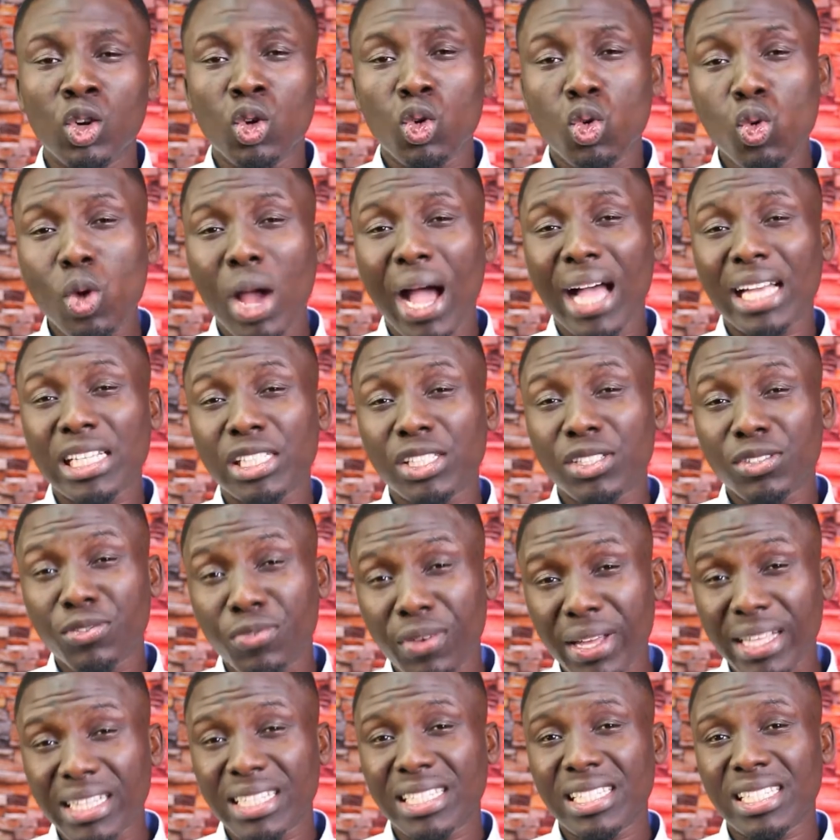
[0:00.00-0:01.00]
who has
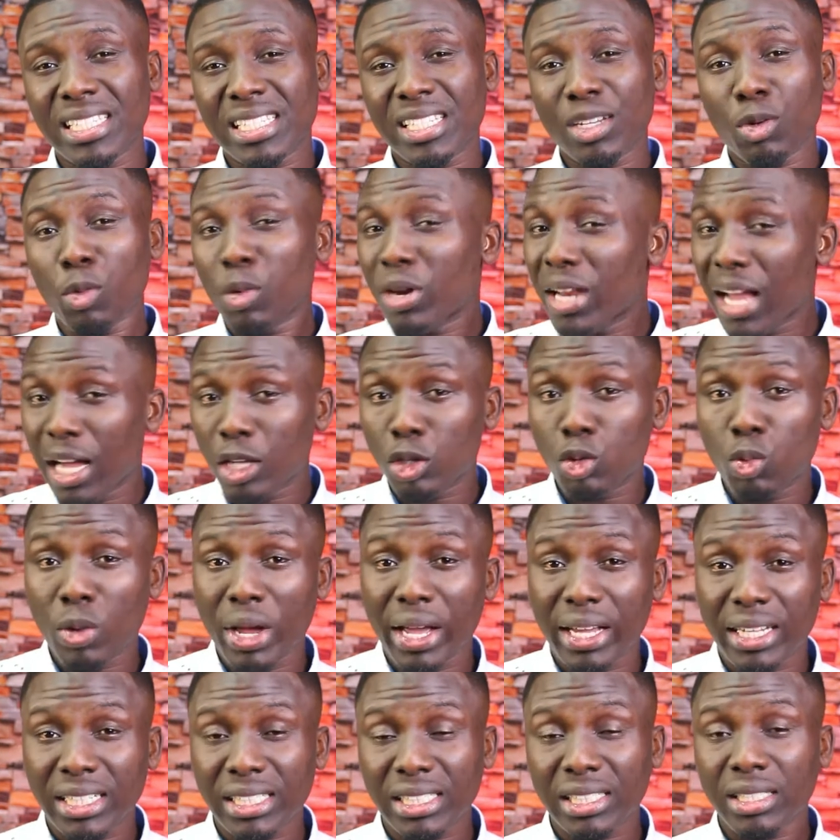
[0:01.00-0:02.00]
faith without
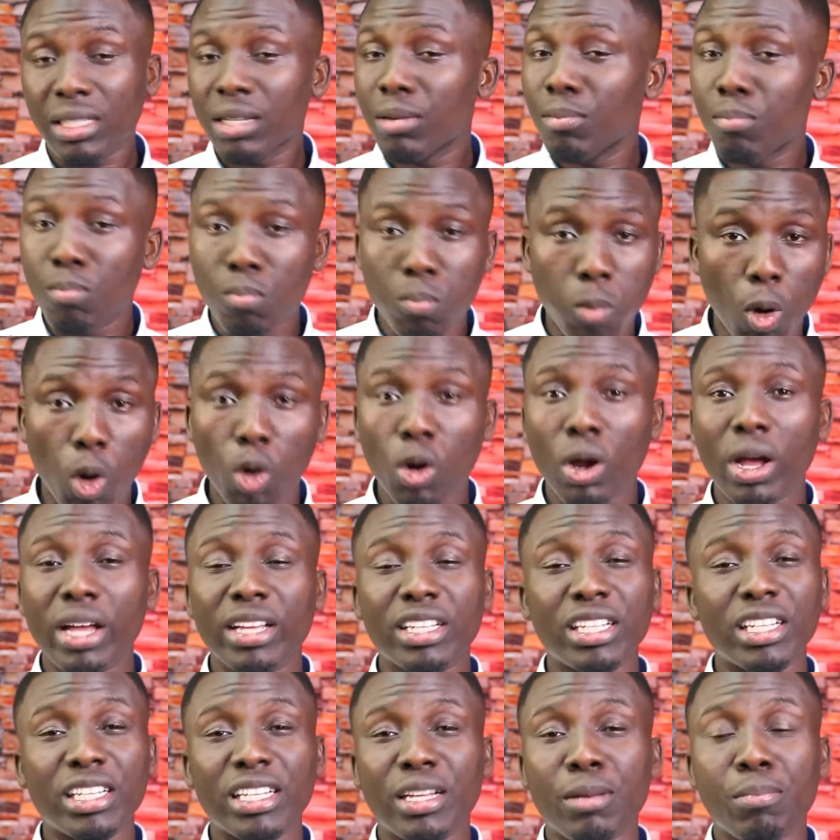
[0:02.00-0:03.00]
works, but
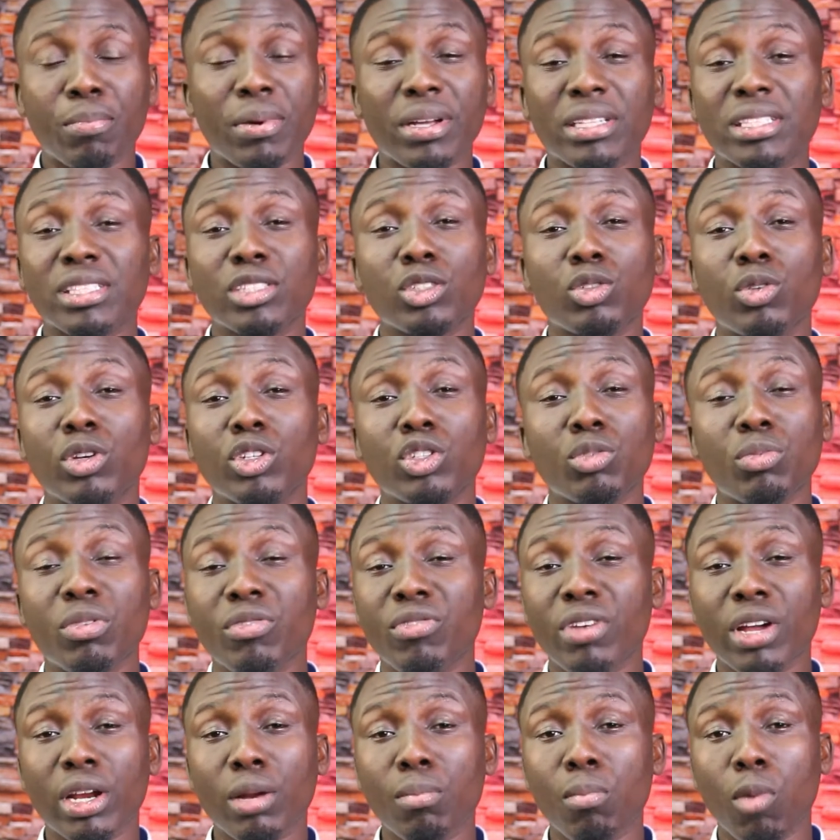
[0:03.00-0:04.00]
the person is going to be
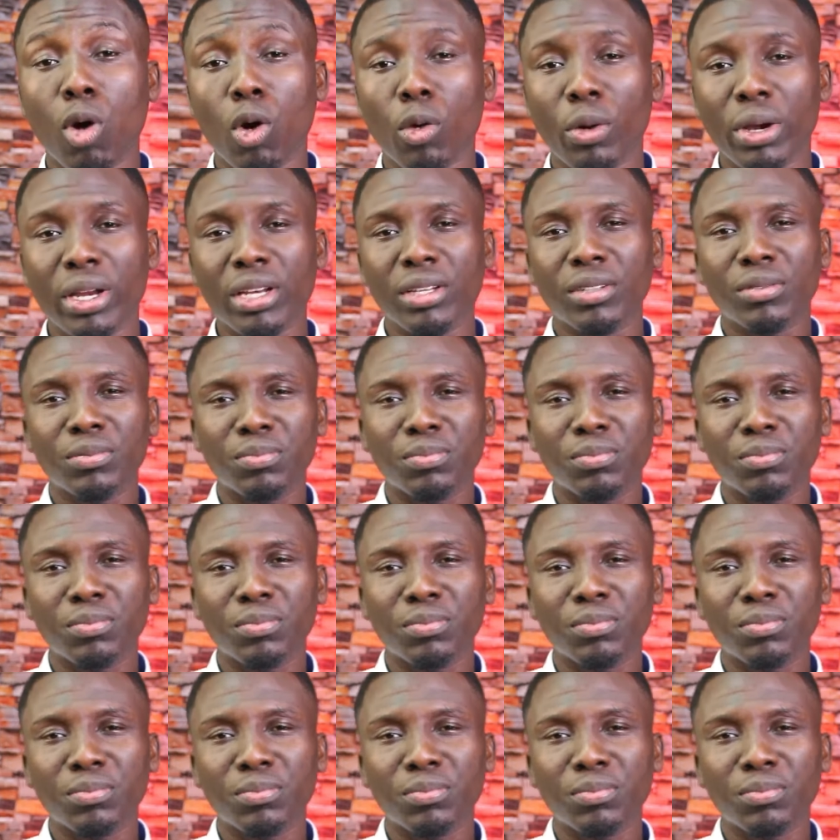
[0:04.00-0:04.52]
very boring.